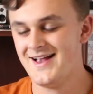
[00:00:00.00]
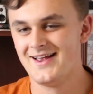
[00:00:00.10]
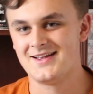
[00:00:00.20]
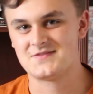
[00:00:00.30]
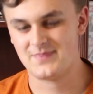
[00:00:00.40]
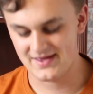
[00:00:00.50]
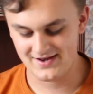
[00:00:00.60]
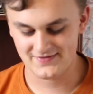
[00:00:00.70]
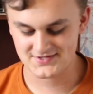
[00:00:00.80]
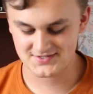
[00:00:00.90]
It's been
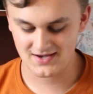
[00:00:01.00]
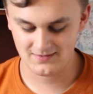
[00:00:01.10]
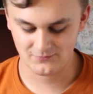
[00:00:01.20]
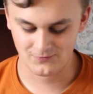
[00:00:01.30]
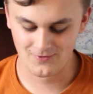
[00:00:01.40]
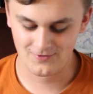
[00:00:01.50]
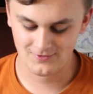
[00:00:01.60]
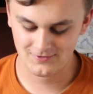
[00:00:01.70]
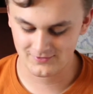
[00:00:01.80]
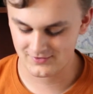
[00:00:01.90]
on the same
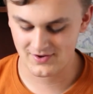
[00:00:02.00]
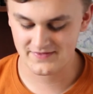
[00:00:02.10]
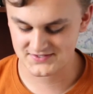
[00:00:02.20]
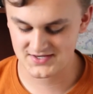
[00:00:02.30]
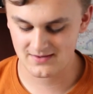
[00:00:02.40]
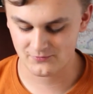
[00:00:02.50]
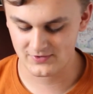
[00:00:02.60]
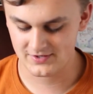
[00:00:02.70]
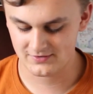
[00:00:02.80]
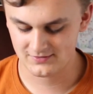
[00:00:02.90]
roll, or on the same
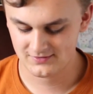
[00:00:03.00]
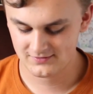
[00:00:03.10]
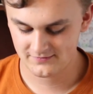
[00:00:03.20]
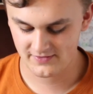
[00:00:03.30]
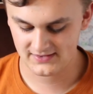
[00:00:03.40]
reel, for the